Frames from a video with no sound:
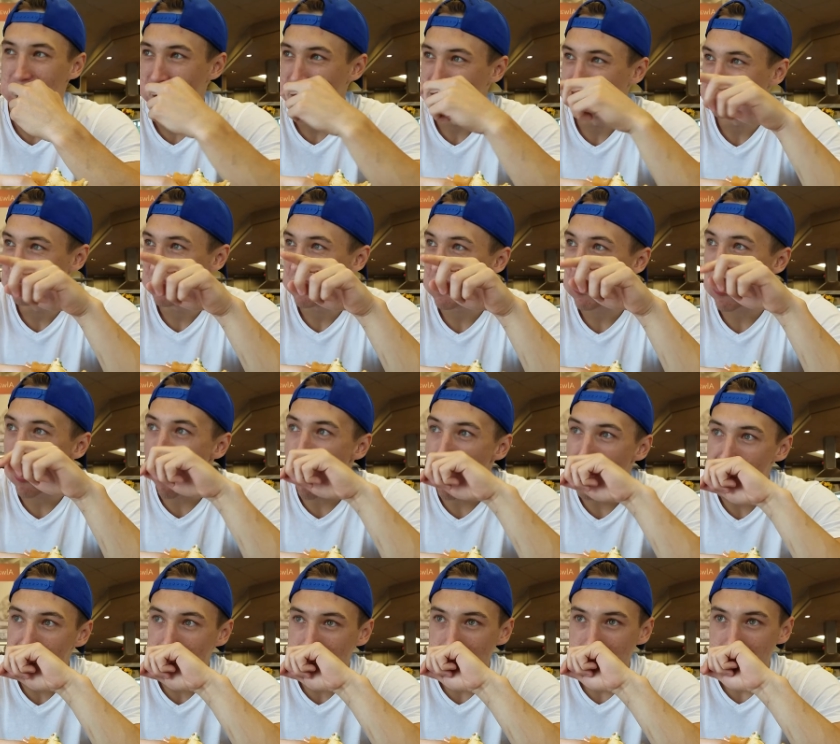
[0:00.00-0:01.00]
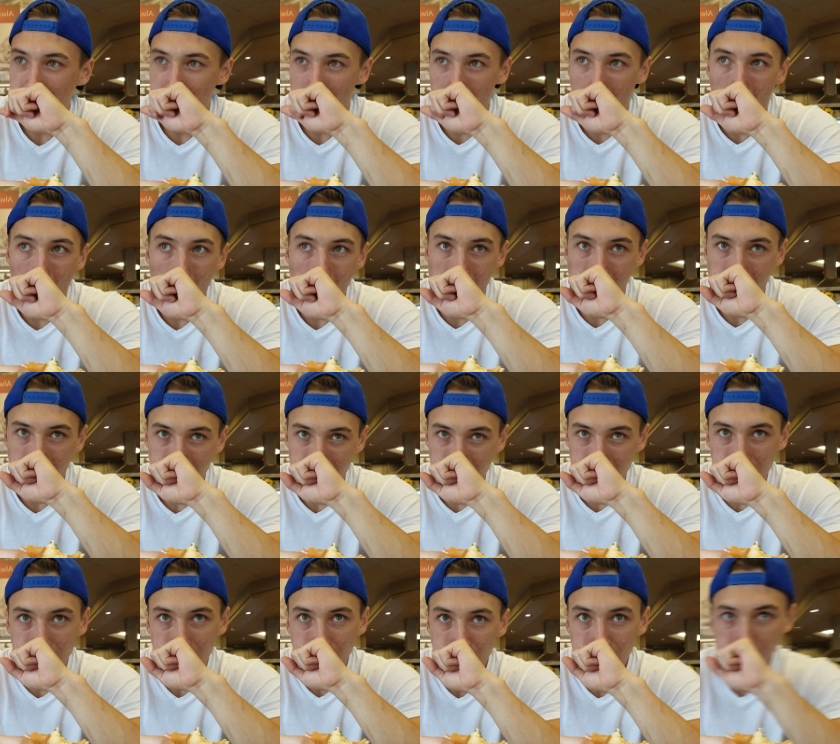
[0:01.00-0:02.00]
Did you see that one where he reviewed
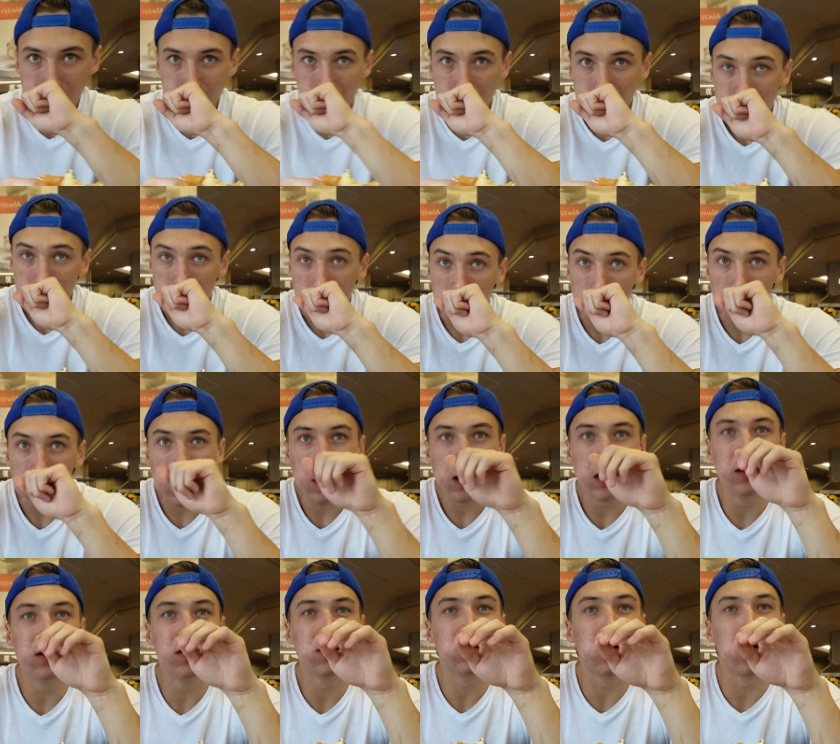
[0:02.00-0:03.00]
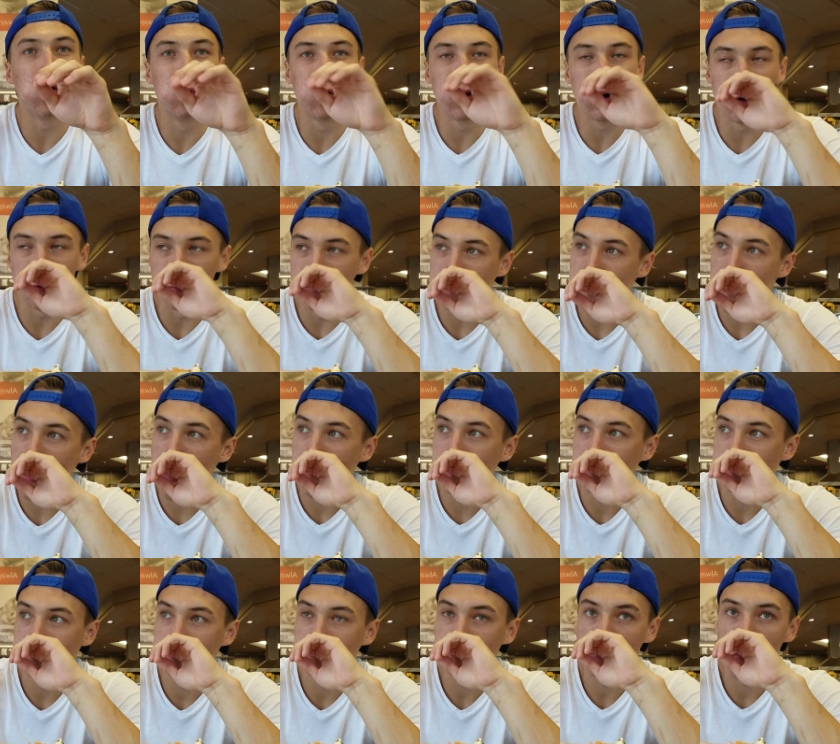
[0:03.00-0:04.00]
water? He's so weird. All right,
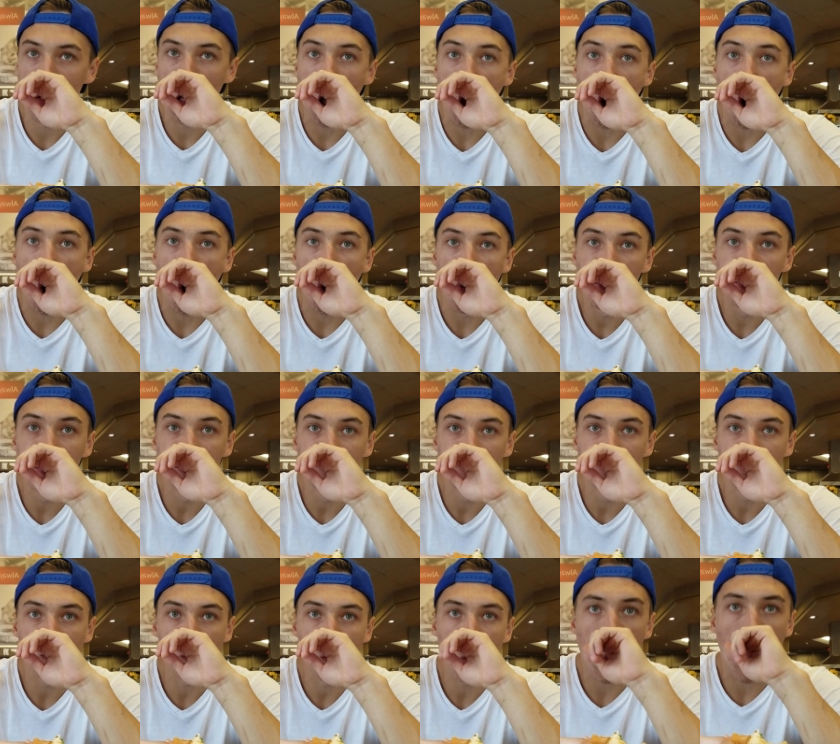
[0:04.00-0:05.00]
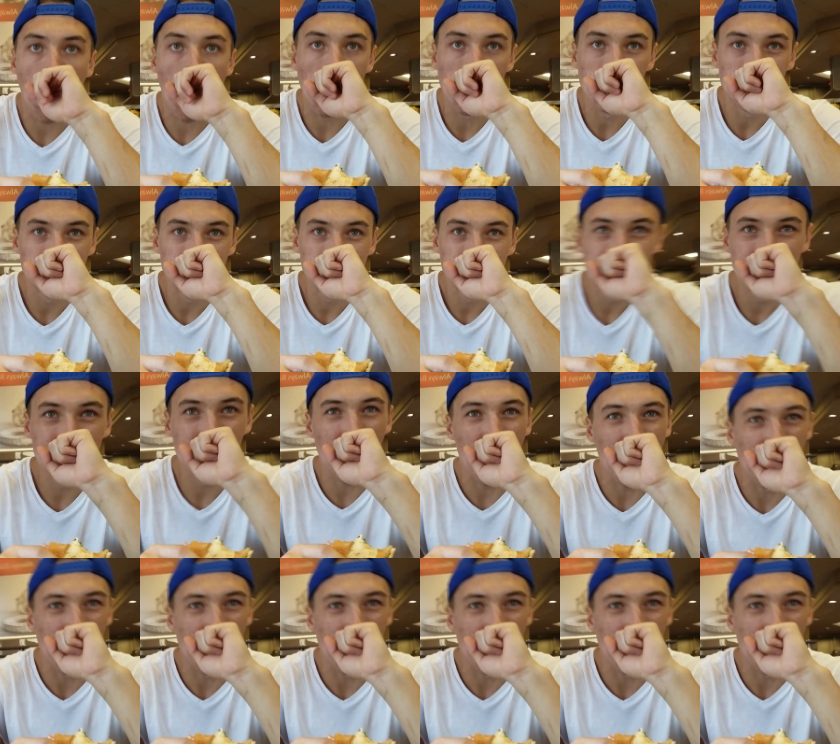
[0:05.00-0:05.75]
yo, editor, put that clip in there.